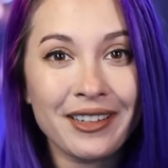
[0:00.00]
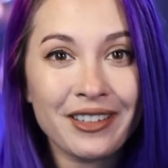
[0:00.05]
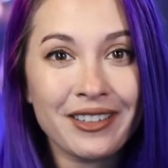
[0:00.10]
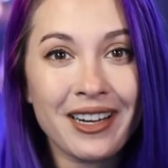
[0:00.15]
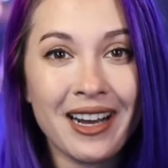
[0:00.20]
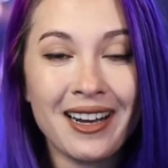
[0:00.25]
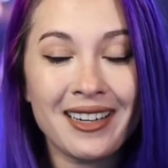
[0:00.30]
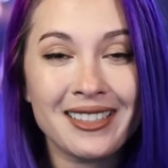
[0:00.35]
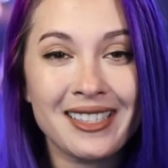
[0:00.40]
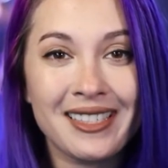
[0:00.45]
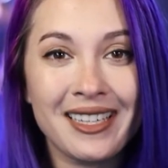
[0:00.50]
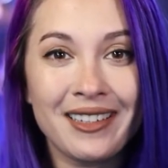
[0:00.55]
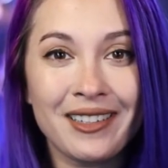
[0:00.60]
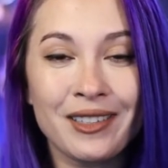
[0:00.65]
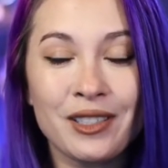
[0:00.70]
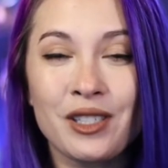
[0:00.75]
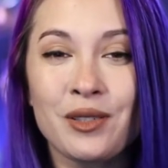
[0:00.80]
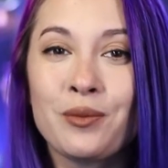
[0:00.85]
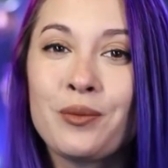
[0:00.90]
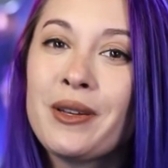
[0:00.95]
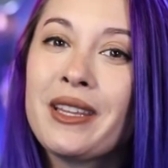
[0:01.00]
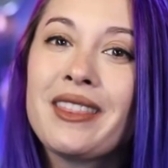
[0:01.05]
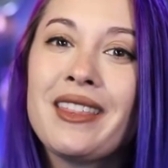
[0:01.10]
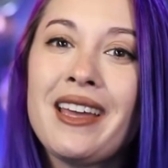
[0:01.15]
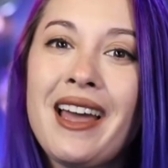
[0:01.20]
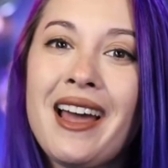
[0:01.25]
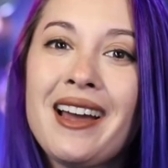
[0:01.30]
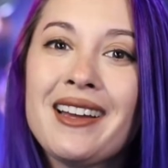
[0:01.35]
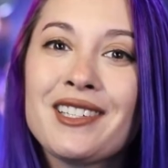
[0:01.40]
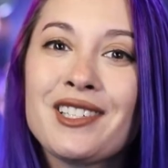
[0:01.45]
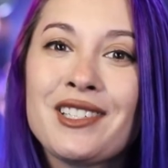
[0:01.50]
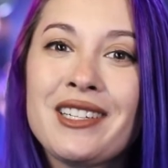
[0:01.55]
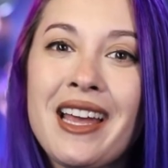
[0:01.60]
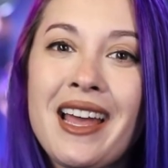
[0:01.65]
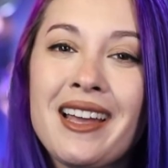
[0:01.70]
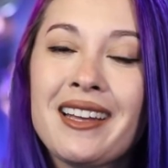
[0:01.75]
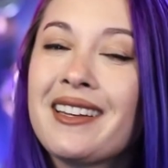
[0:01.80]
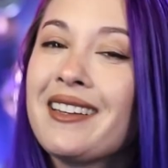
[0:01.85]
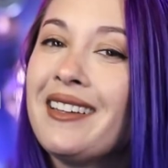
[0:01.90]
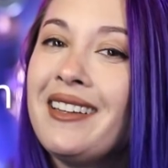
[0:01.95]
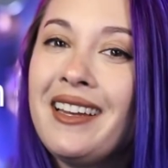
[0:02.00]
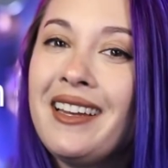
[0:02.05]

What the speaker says: your Cosears with the hashtag